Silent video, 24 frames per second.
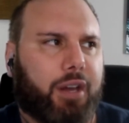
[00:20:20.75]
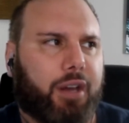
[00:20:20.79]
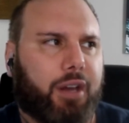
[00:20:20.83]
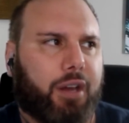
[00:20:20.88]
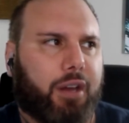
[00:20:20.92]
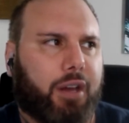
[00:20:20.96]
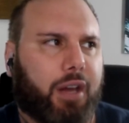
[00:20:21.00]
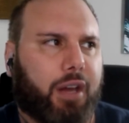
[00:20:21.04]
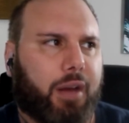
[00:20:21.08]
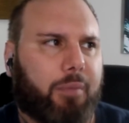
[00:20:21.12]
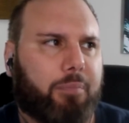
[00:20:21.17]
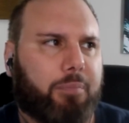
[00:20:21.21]

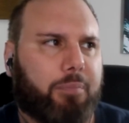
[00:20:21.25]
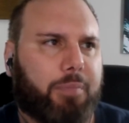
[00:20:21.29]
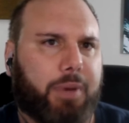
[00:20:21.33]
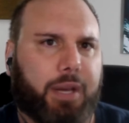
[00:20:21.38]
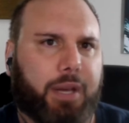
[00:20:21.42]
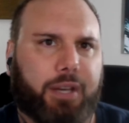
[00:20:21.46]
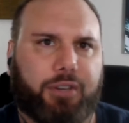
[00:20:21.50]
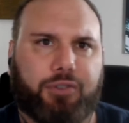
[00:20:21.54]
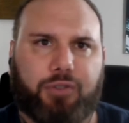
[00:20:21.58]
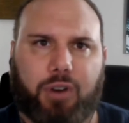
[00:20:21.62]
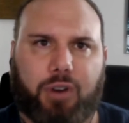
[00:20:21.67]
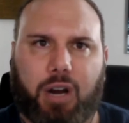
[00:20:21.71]
a
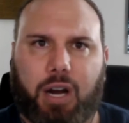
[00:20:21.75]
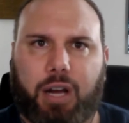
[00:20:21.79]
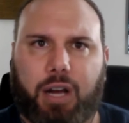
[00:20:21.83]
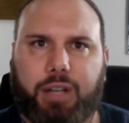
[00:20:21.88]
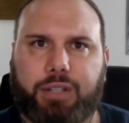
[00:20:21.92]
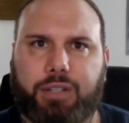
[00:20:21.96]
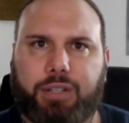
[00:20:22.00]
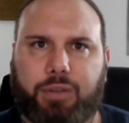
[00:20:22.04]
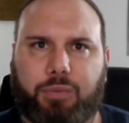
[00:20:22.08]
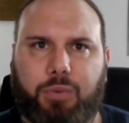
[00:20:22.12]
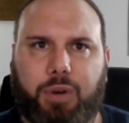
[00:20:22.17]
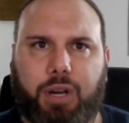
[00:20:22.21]
big draw
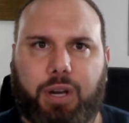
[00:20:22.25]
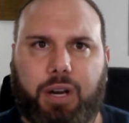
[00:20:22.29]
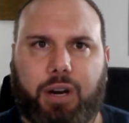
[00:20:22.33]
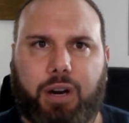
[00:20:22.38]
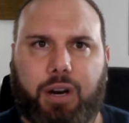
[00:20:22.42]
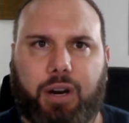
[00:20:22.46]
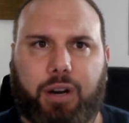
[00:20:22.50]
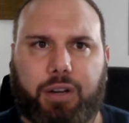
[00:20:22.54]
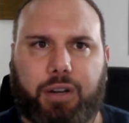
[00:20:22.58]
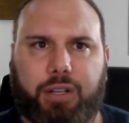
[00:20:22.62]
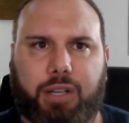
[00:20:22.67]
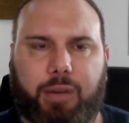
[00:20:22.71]
to what
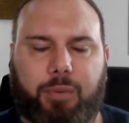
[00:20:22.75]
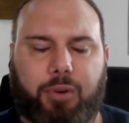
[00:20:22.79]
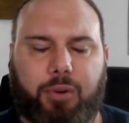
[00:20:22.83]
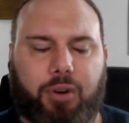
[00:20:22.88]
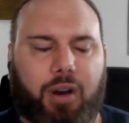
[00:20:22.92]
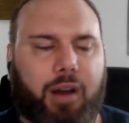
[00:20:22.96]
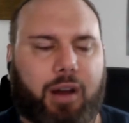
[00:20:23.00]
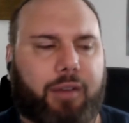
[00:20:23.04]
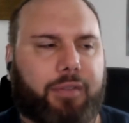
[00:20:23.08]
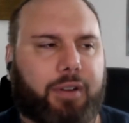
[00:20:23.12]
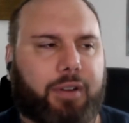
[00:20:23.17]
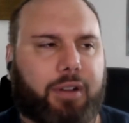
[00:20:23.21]
our
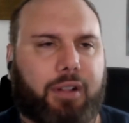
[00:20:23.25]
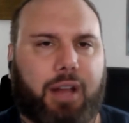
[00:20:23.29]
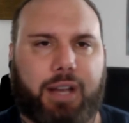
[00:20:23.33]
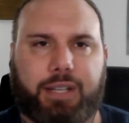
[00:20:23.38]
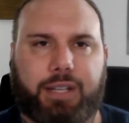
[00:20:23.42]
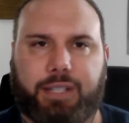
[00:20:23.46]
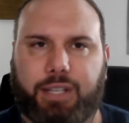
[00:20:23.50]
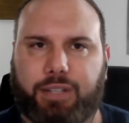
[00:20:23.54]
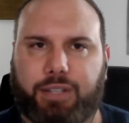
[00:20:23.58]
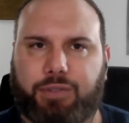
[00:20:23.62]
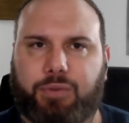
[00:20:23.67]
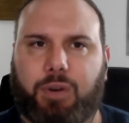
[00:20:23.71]
demographic
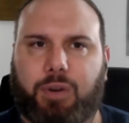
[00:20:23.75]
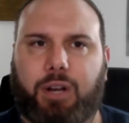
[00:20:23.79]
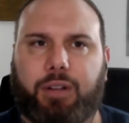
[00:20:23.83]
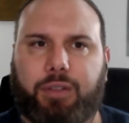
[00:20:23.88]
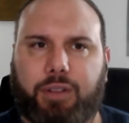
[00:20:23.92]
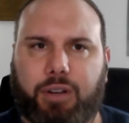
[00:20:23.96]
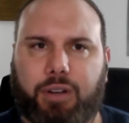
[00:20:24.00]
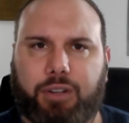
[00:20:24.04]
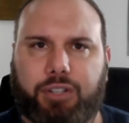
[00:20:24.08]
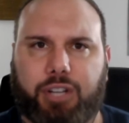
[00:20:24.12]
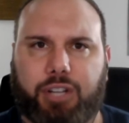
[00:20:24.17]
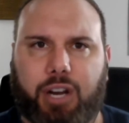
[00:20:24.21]
likes as well
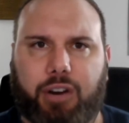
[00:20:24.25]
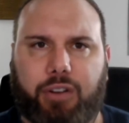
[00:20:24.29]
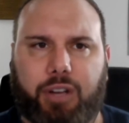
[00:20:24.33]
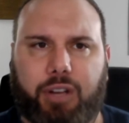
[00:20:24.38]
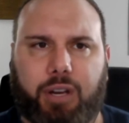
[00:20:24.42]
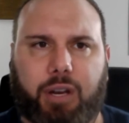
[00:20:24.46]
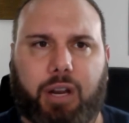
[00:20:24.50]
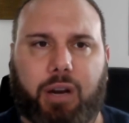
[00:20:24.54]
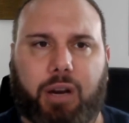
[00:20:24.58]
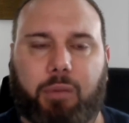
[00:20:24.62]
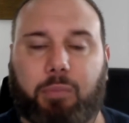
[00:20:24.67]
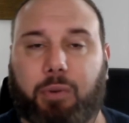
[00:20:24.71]
they're generally
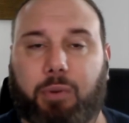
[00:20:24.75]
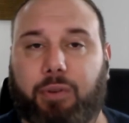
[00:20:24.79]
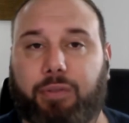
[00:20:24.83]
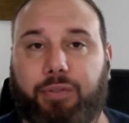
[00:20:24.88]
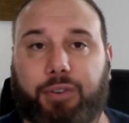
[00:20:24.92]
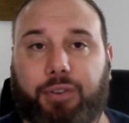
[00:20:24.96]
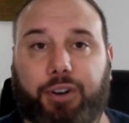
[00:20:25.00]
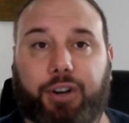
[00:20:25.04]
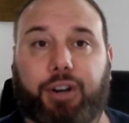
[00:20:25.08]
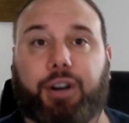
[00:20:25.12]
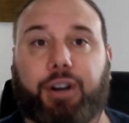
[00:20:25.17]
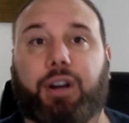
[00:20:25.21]
going to
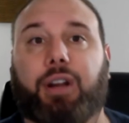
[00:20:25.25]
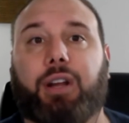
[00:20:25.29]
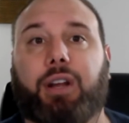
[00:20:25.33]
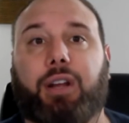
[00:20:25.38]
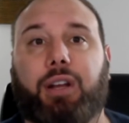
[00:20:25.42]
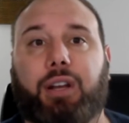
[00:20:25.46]
prefer